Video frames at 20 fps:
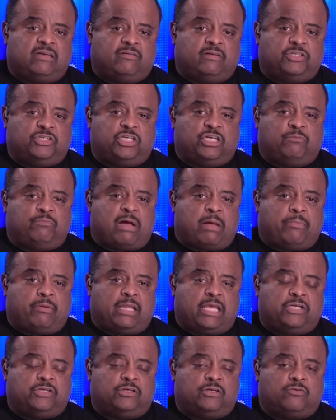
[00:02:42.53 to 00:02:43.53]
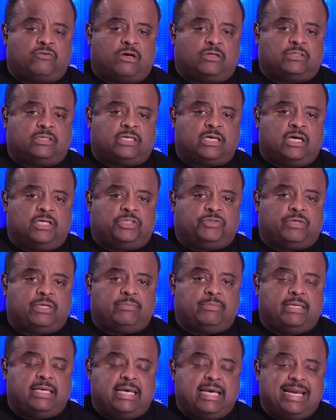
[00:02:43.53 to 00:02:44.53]
the jail population across the country.
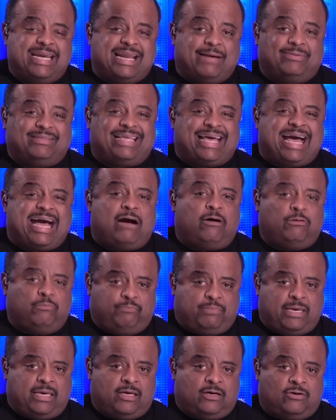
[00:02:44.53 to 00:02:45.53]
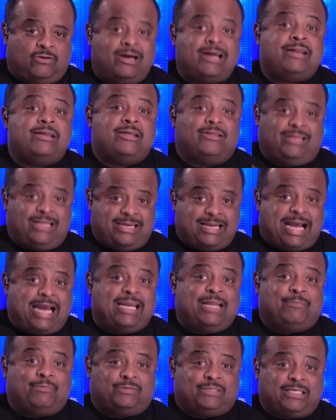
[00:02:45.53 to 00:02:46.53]
And without bail, nearly
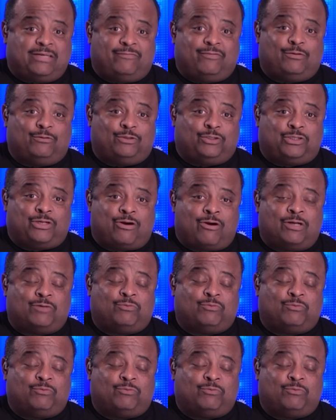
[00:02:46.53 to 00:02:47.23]
ninety percent of those charged